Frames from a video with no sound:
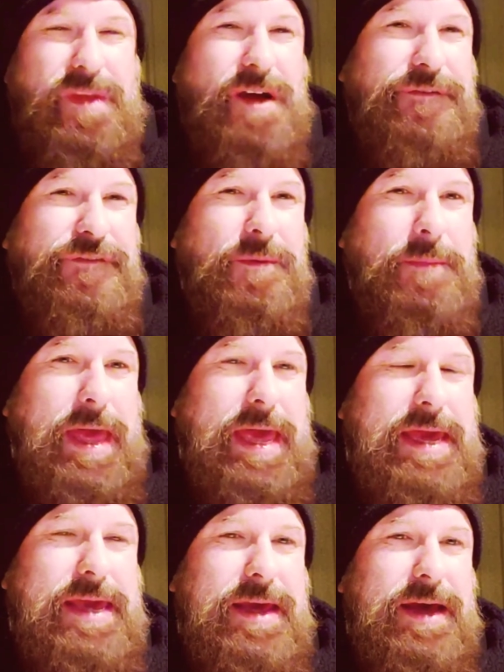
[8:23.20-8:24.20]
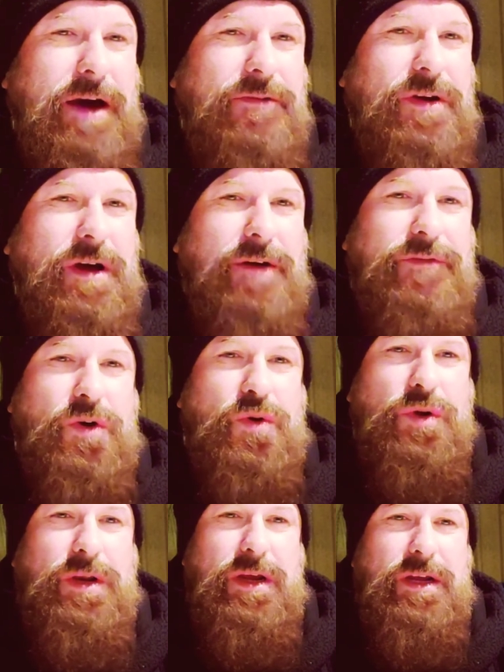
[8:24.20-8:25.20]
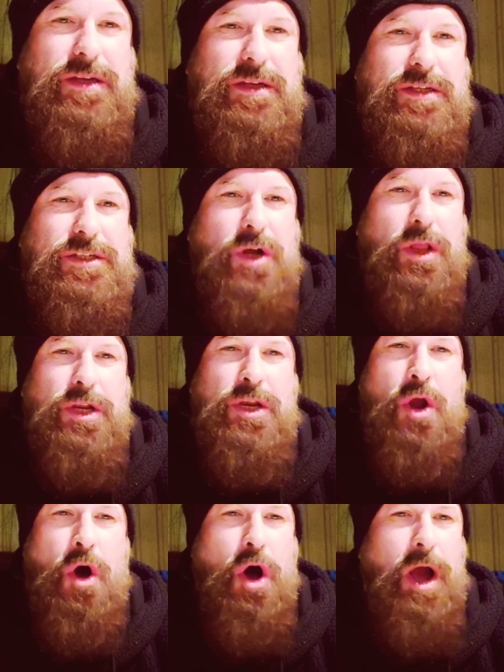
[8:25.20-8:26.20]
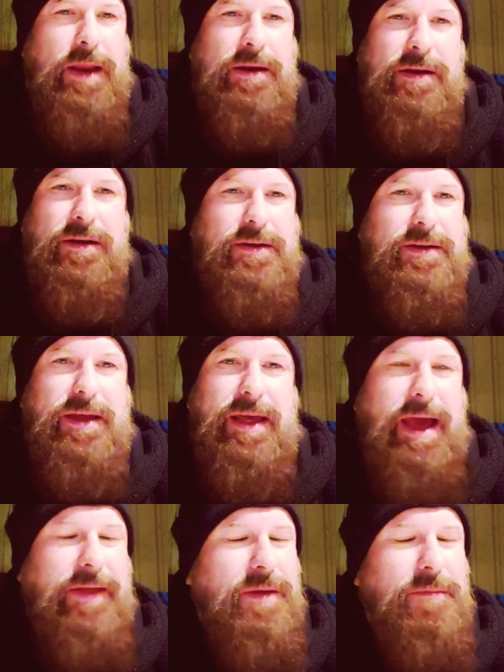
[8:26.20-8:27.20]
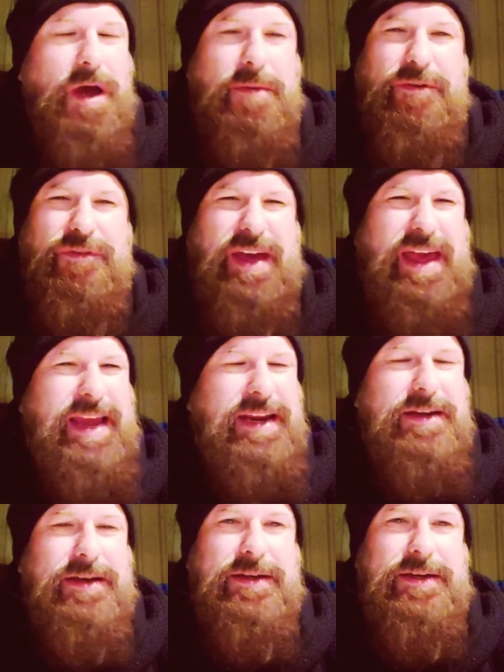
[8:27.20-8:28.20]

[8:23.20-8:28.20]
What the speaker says: for me of a good solid 9 at the moment for heat.